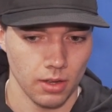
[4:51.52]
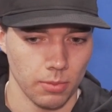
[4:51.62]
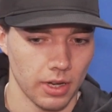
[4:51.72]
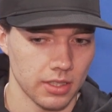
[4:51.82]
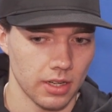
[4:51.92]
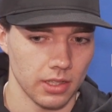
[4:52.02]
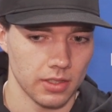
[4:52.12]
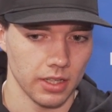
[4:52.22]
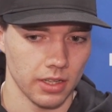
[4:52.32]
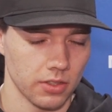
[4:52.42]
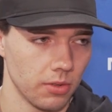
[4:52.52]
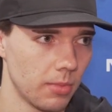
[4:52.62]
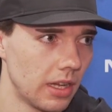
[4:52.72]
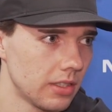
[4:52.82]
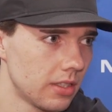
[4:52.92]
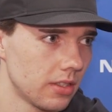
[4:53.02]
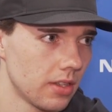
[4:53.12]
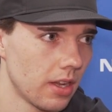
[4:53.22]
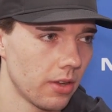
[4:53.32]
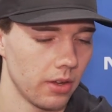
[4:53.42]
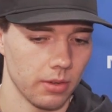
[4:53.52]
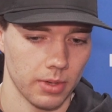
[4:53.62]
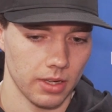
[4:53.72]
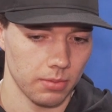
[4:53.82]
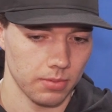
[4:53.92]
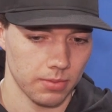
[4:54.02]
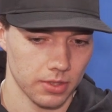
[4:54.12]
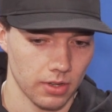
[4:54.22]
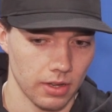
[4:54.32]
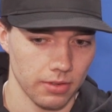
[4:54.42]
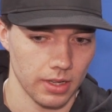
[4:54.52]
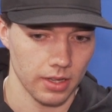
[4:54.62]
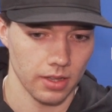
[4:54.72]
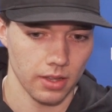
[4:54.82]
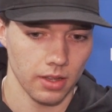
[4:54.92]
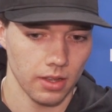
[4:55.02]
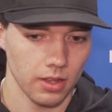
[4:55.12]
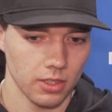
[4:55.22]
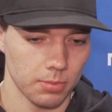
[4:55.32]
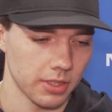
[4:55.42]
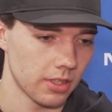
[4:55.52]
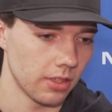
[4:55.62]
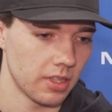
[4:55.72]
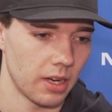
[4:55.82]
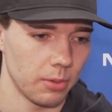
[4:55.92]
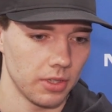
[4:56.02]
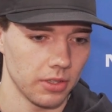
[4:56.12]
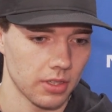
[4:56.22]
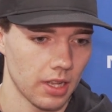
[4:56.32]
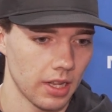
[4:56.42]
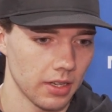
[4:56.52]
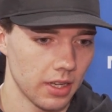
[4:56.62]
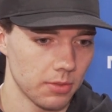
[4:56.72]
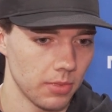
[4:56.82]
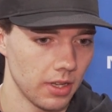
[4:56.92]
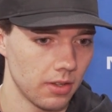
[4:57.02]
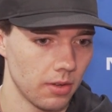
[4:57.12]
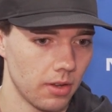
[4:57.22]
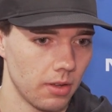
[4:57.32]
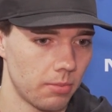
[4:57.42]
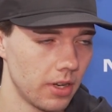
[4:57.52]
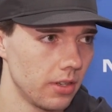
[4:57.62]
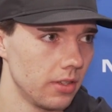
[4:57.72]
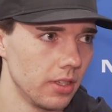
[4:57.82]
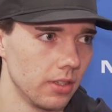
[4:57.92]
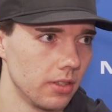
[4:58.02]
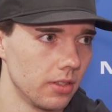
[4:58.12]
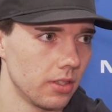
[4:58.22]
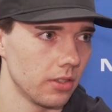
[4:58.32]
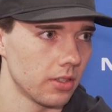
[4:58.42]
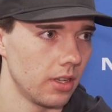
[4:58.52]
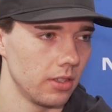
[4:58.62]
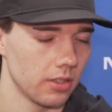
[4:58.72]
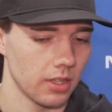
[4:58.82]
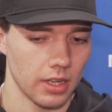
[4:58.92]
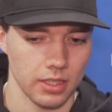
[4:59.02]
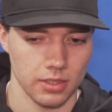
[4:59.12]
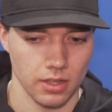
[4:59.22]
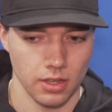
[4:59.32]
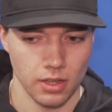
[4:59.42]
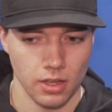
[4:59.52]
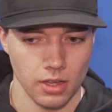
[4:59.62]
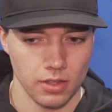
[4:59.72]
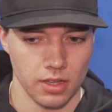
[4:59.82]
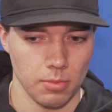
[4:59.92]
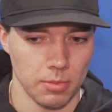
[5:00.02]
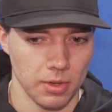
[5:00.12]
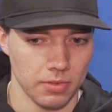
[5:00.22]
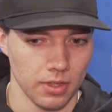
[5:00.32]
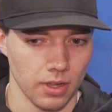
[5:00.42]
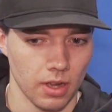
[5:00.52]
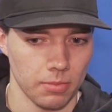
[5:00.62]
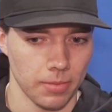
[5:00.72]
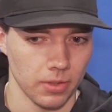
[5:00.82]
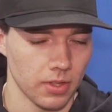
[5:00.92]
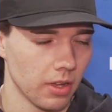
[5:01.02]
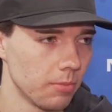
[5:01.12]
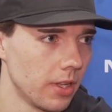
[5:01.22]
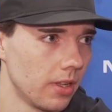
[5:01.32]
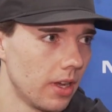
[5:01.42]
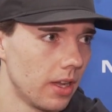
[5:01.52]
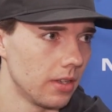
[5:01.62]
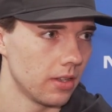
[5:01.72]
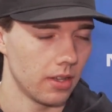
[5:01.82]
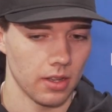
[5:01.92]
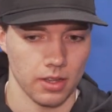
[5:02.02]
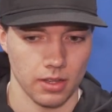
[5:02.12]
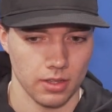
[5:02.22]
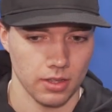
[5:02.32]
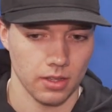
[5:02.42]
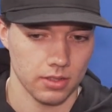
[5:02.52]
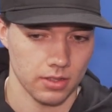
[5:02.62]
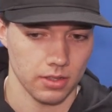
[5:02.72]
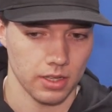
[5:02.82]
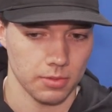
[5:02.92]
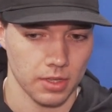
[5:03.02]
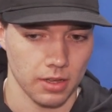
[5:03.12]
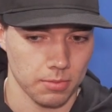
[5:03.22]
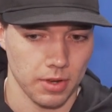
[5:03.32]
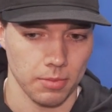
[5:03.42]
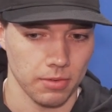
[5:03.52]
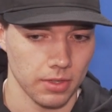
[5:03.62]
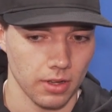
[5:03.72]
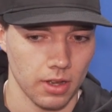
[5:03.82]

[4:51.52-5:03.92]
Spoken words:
when I start thinking too much, it's not going well. So I feel like, especially there when those guys like Naismith, Brendan Dillon, all those guys, they made me feel comfortable, talked me a lot. So that made me feel